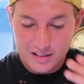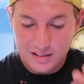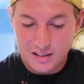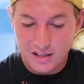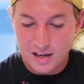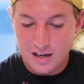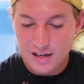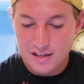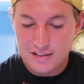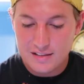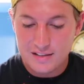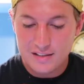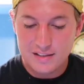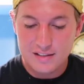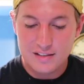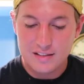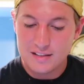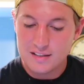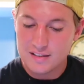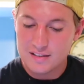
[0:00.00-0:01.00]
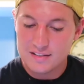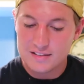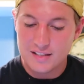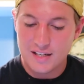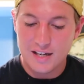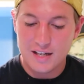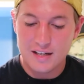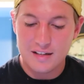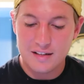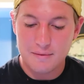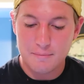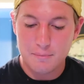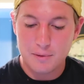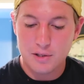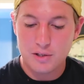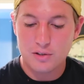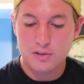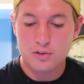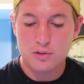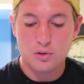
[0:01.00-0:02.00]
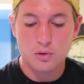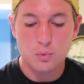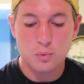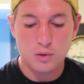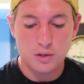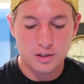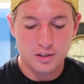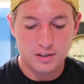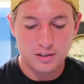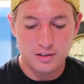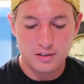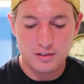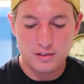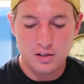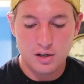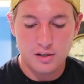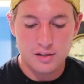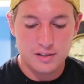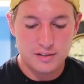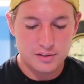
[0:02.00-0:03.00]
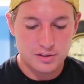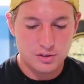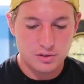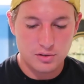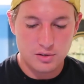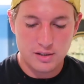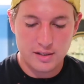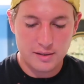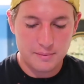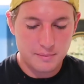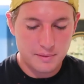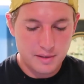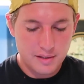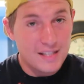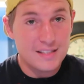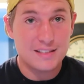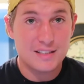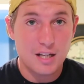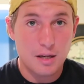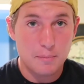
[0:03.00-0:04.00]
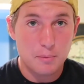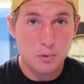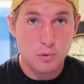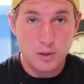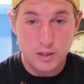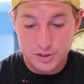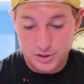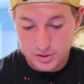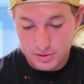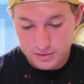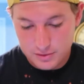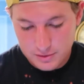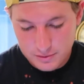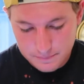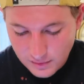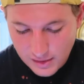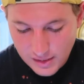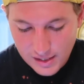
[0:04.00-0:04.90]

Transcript: God is a miracle worker on Instagram. He has a couple questions.